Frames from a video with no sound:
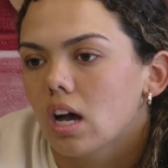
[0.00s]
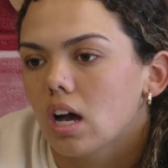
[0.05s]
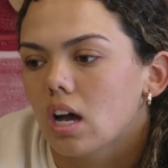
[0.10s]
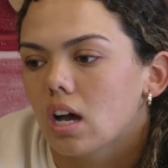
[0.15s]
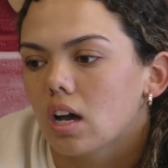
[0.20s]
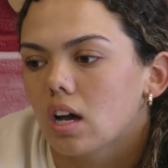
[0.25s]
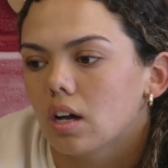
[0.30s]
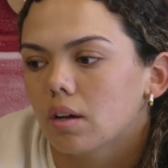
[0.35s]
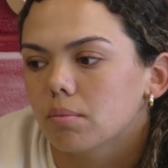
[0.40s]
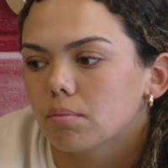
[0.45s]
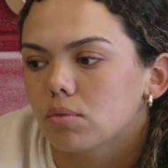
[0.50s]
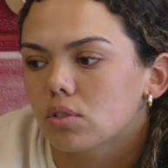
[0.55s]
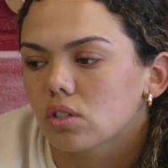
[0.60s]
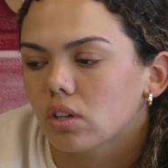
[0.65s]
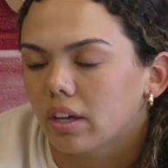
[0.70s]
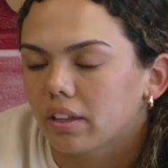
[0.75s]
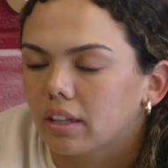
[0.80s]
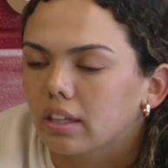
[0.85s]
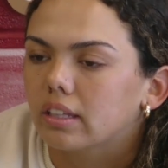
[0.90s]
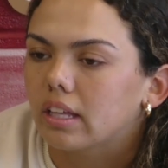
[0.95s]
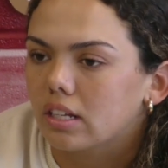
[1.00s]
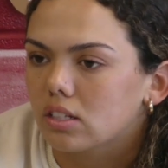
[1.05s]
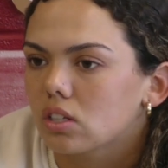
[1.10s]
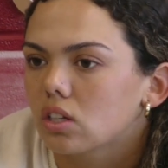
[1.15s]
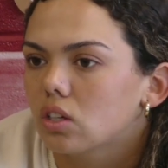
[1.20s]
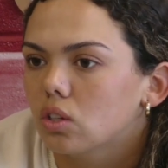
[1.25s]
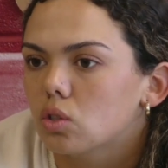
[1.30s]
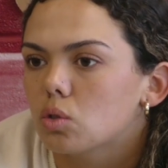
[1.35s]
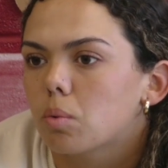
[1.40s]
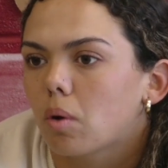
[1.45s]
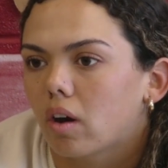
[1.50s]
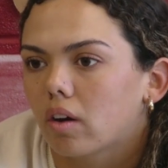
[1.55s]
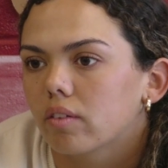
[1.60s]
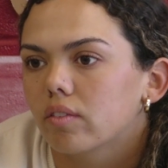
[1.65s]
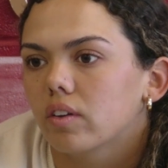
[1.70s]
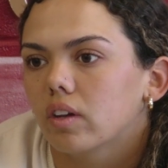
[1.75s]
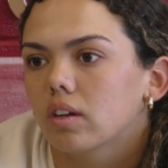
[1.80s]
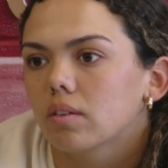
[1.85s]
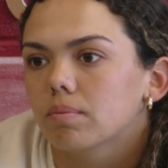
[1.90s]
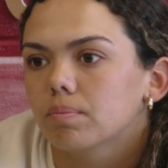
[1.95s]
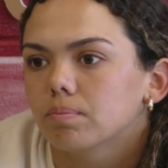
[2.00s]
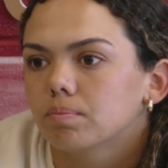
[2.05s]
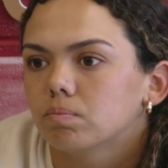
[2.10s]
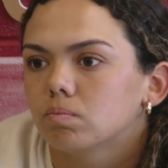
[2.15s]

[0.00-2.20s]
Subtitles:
So I think that's a huge part of it.